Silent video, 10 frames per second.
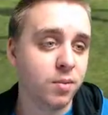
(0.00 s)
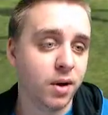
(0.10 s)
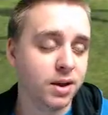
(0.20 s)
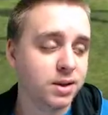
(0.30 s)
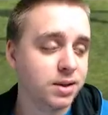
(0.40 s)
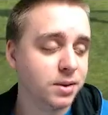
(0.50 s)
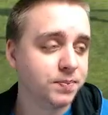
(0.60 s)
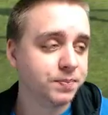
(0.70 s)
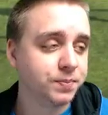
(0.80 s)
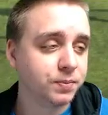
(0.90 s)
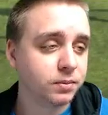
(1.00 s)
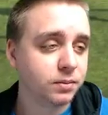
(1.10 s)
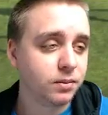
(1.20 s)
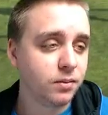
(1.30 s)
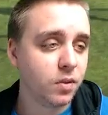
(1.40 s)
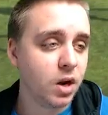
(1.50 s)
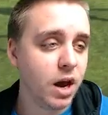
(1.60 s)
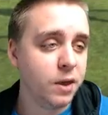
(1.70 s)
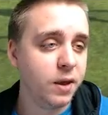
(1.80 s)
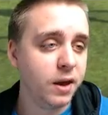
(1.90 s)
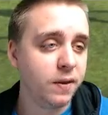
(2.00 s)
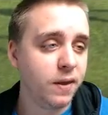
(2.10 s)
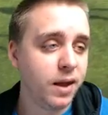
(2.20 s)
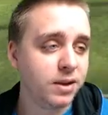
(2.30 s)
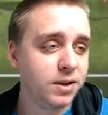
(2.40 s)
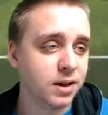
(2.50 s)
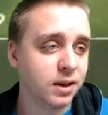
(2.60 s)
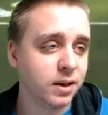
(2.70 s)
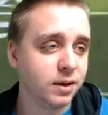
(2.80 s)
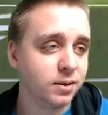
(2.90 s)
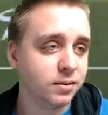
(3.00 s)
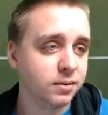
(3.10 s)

but I think that that's a